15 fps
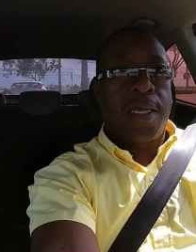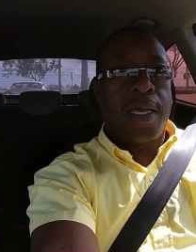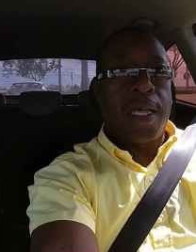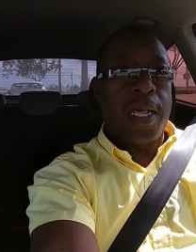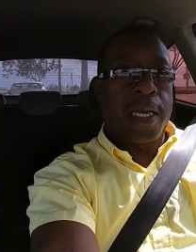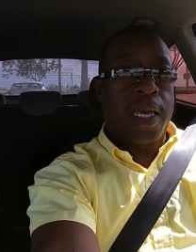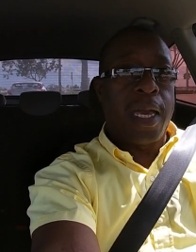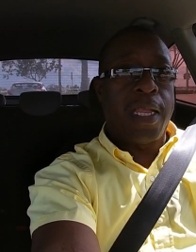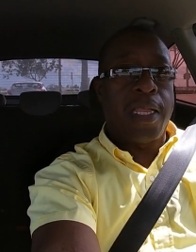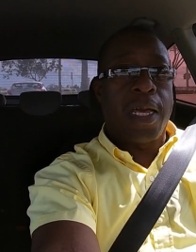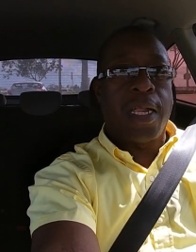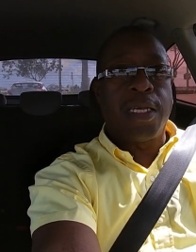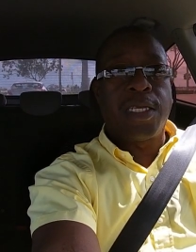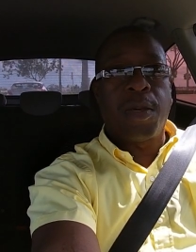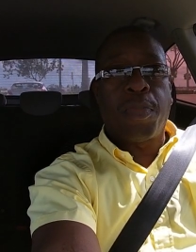And again,
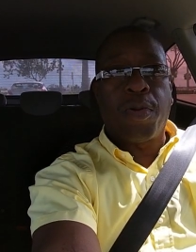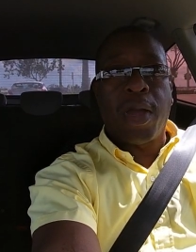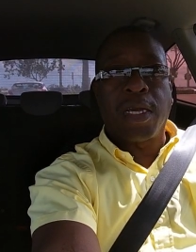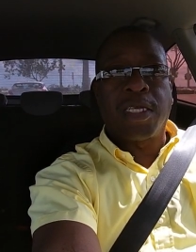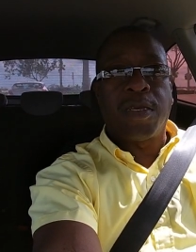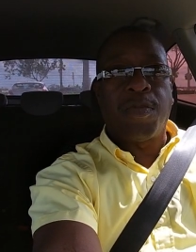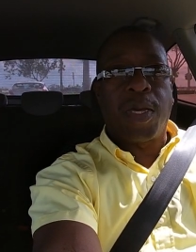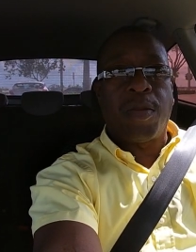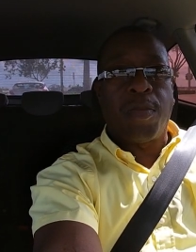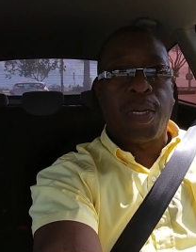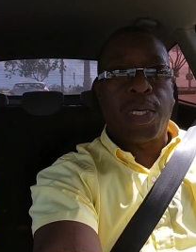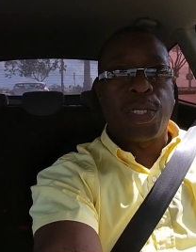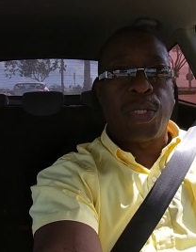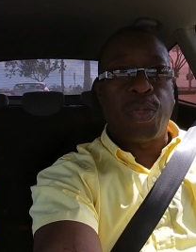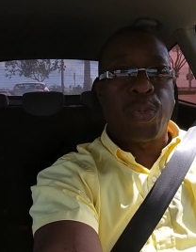that is approximate
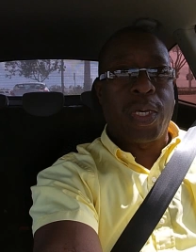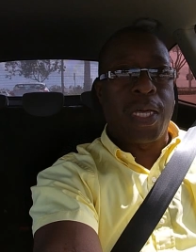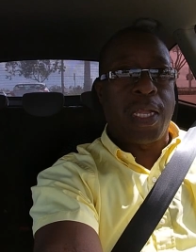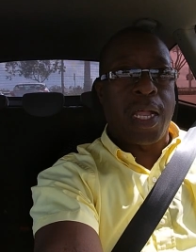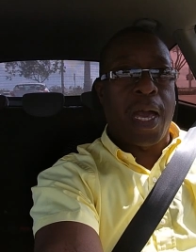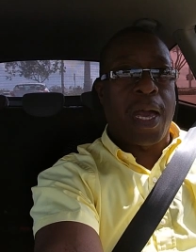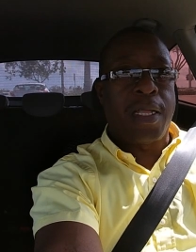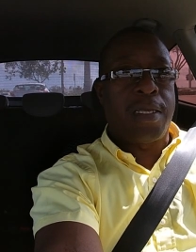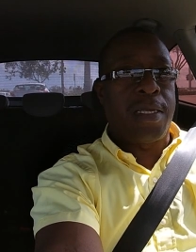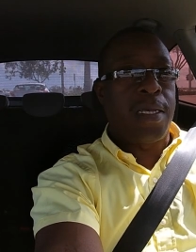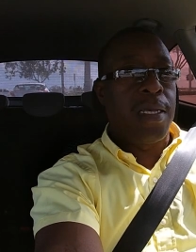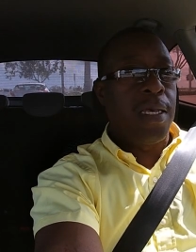because you cannot